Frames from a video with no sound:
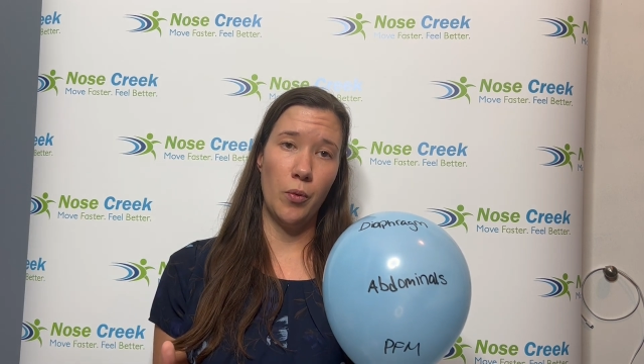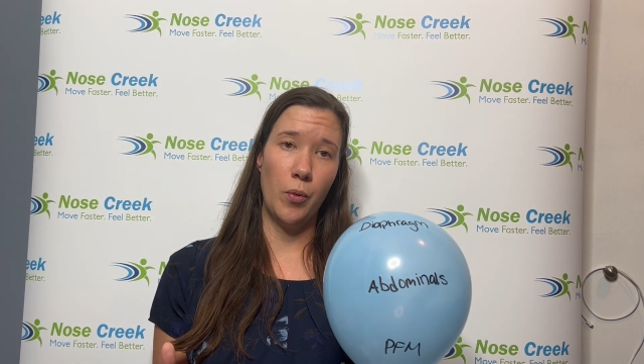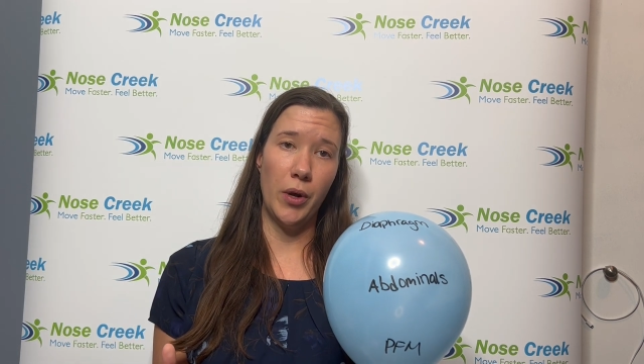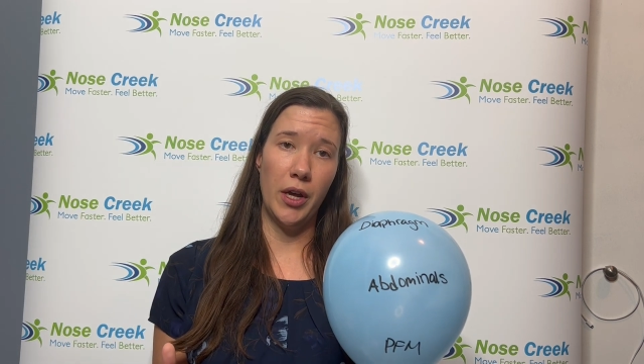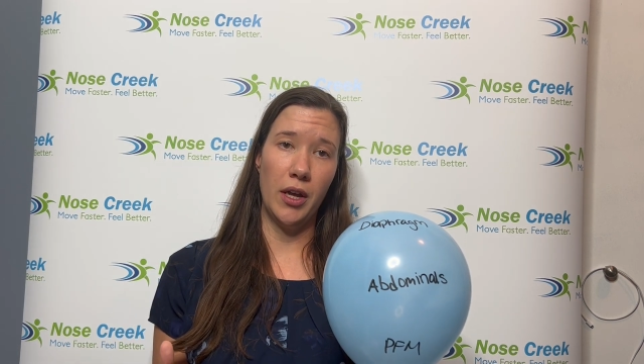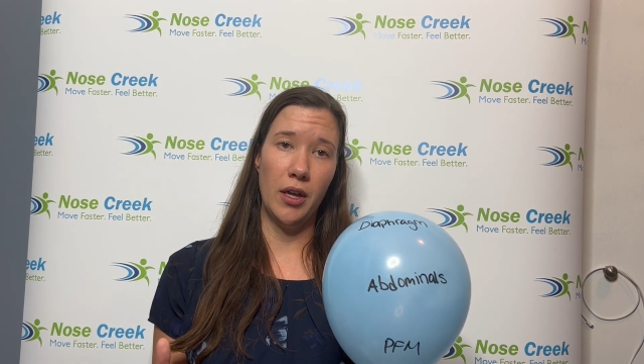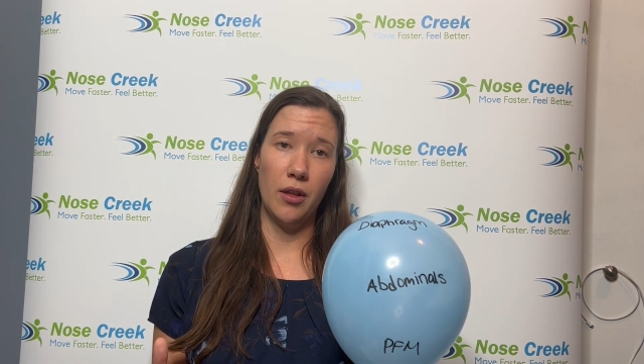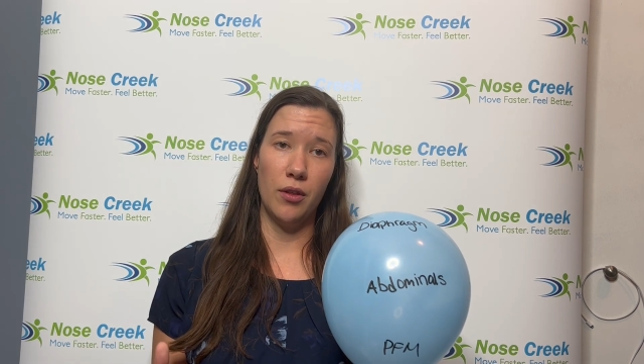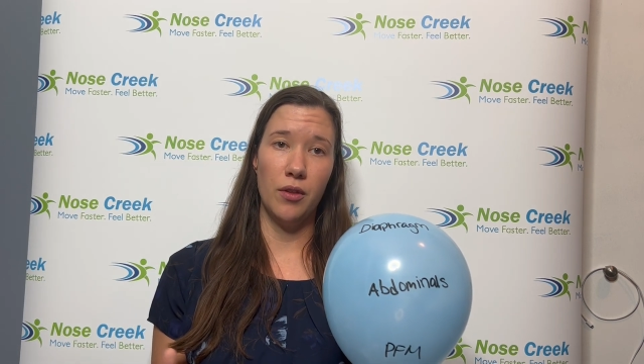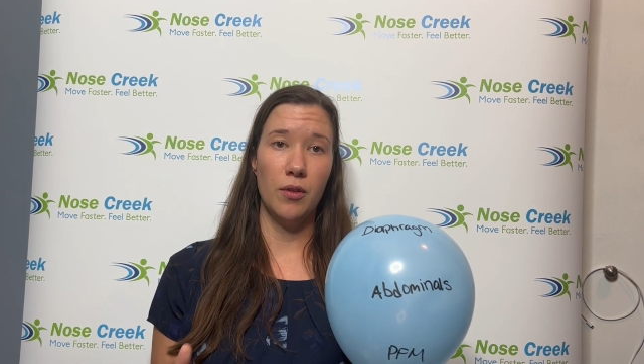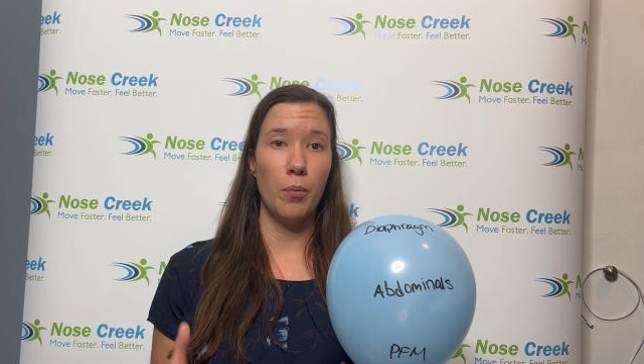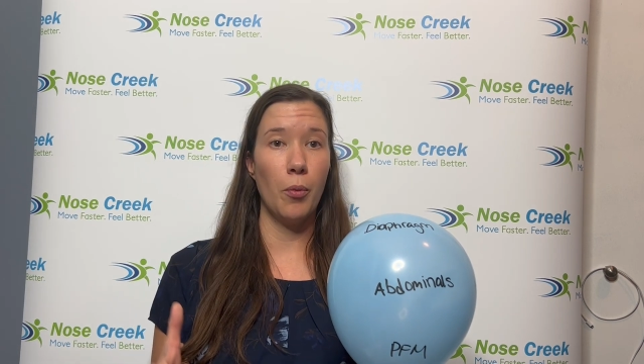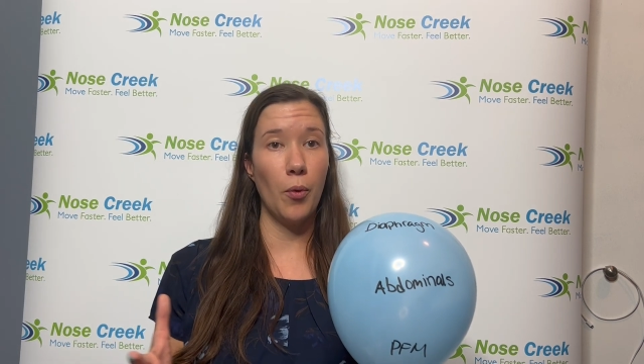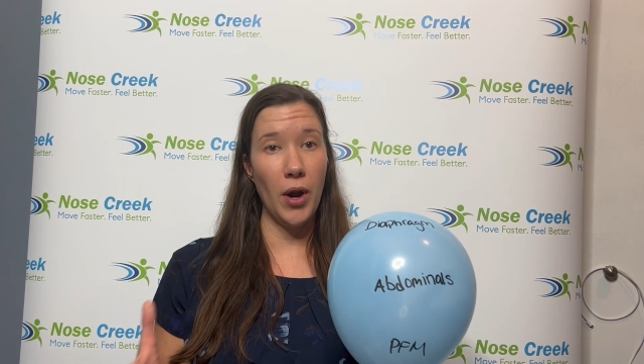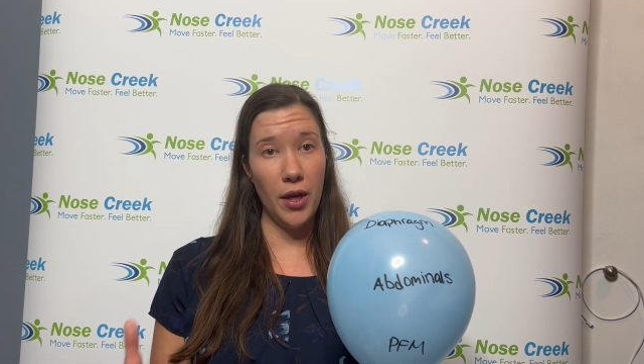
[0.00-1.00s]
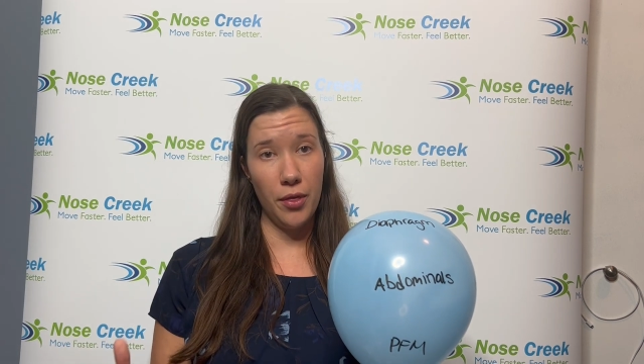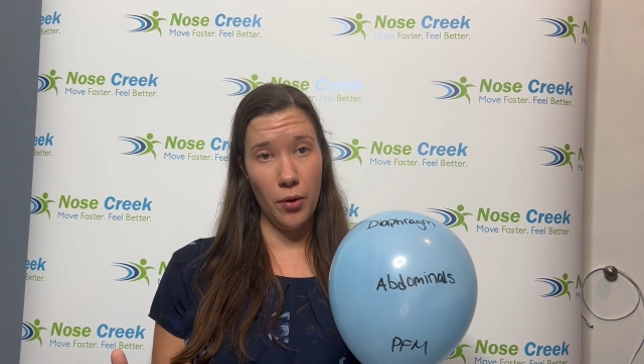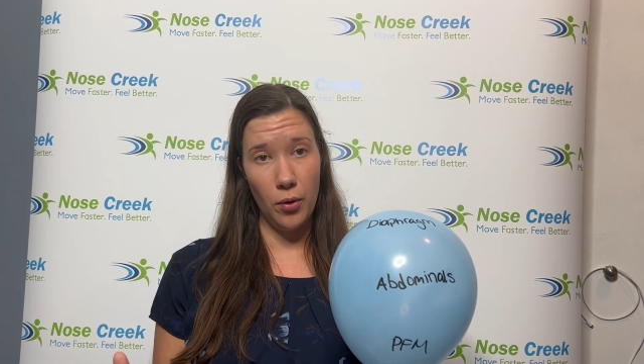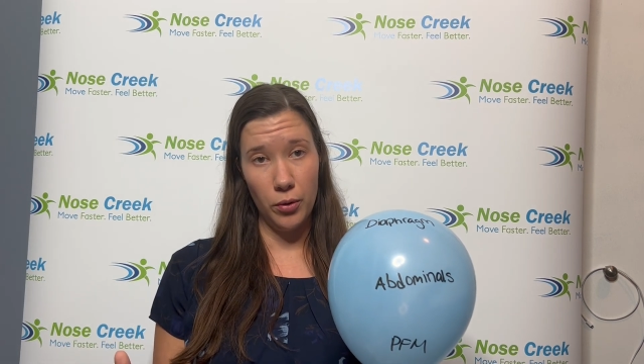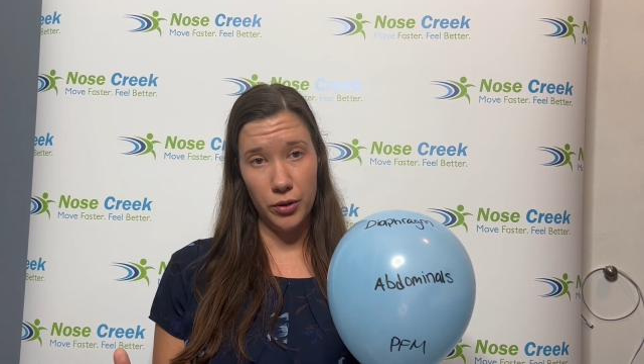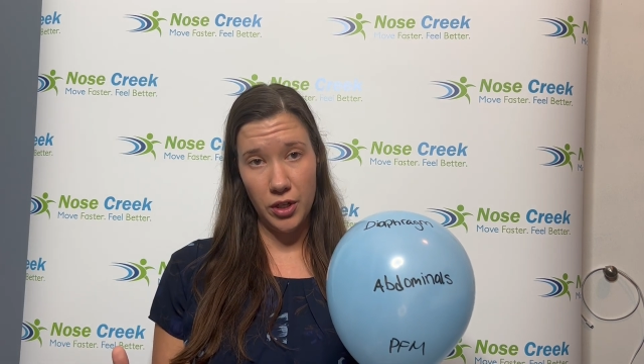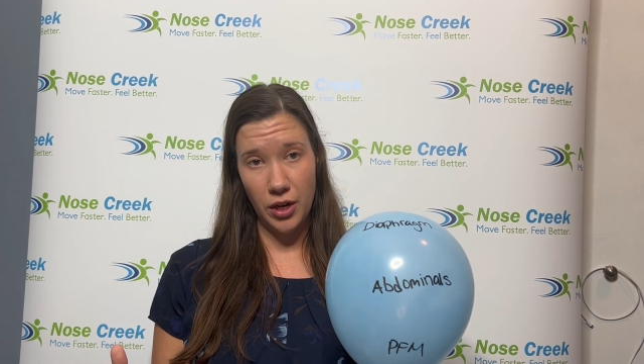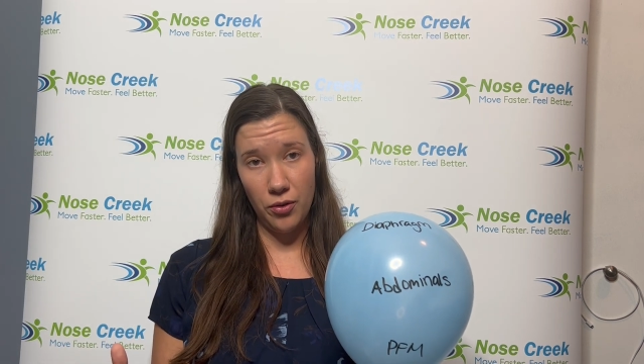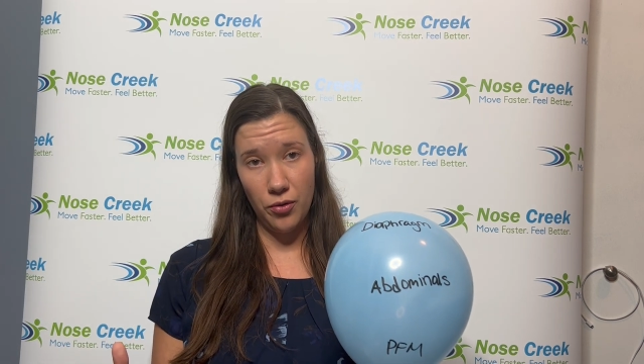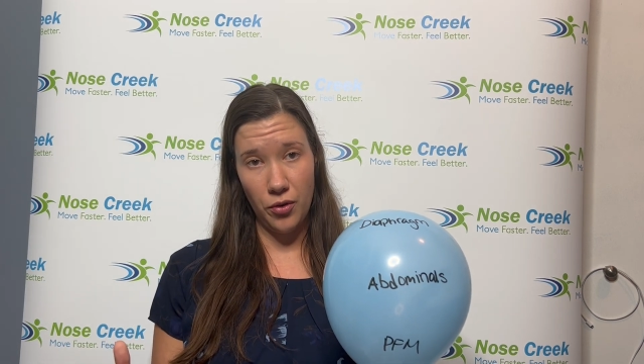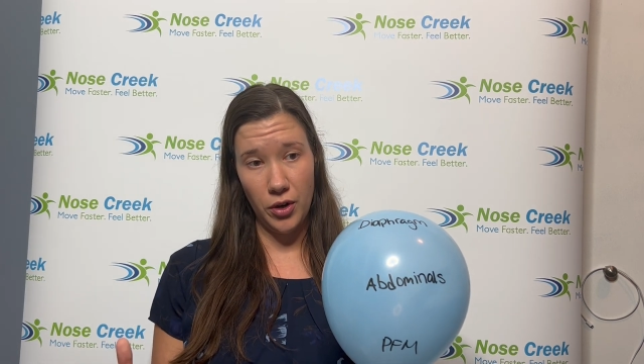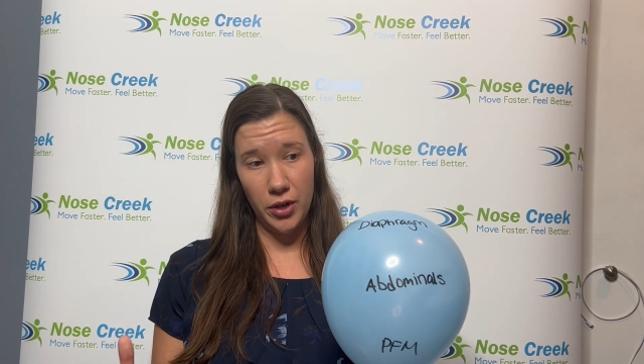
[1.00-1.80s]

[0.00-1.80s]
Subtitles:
with breath holding, for